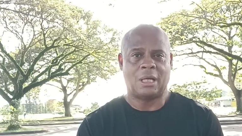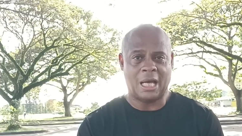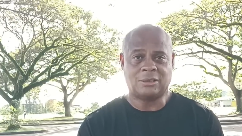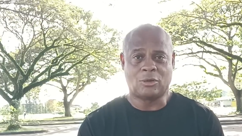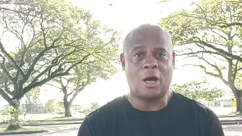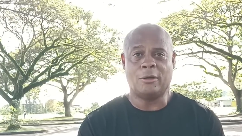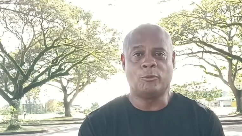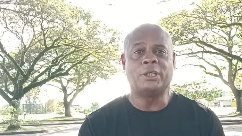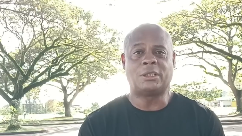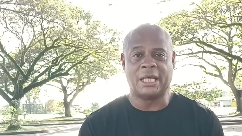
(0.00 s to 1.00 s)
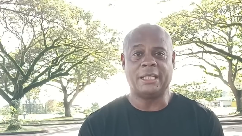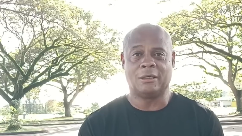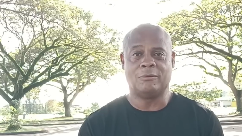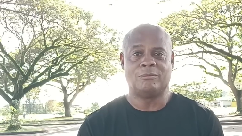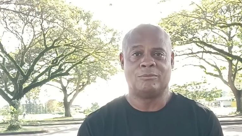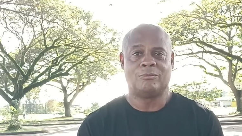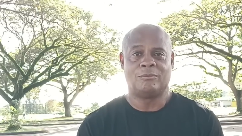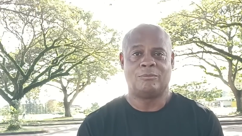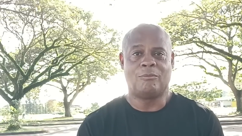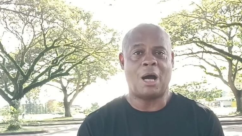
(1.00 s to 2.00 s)
I started rethinking
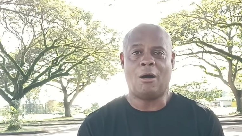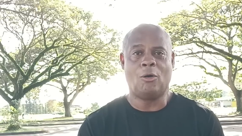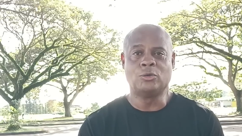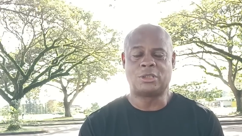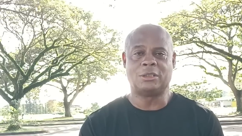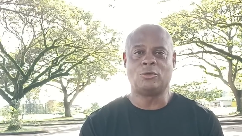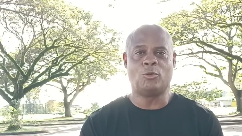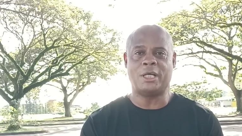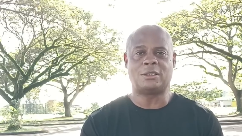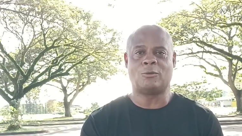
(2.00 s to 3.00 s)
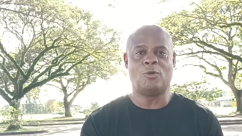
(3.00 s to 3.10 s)
my whole situation.